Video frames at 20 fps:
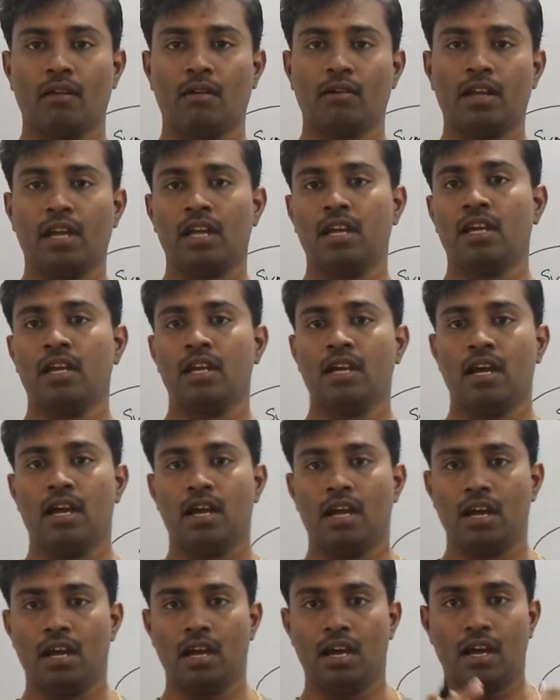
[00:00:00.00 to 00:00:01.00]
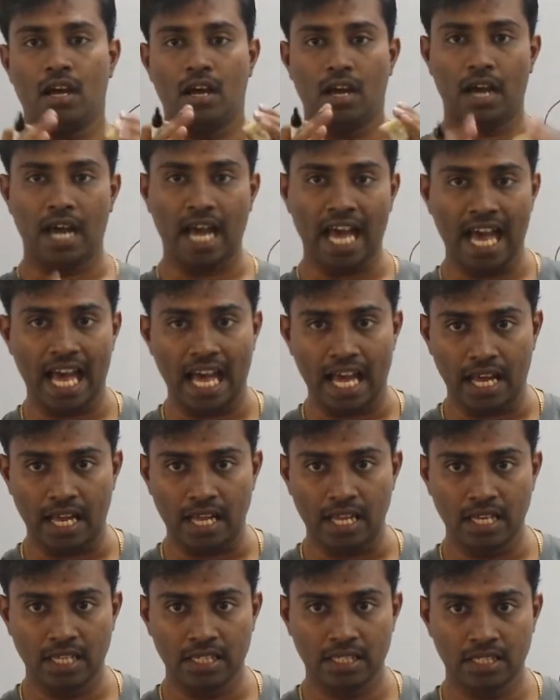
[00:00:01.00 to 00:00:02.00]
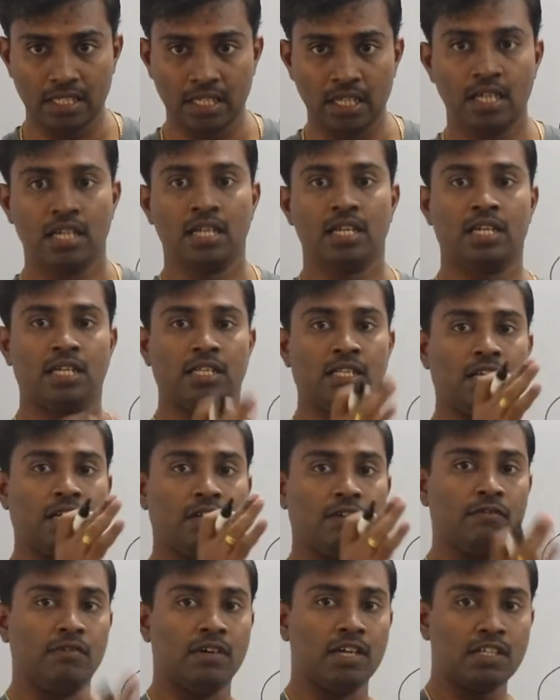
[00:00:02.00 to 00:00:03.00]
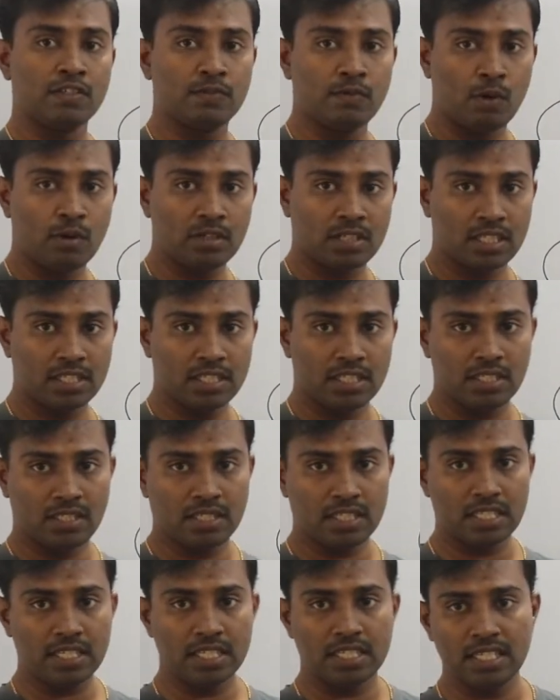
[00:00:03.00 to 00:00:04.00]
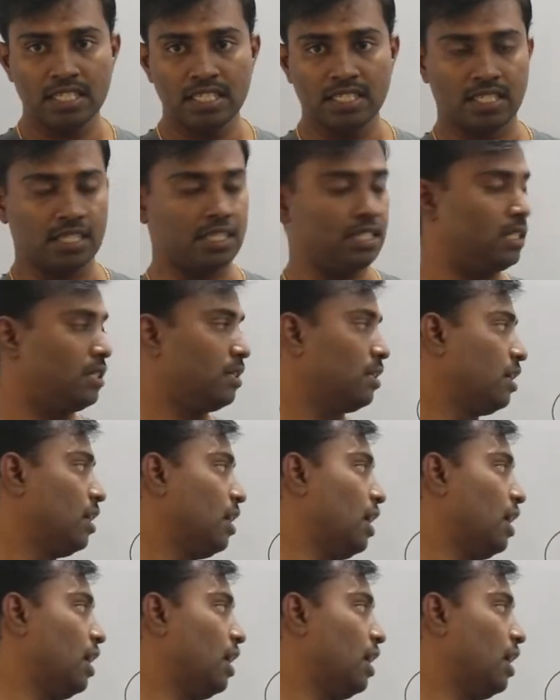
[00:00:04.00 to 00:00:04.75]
Okay, as the reverse voltage is increases,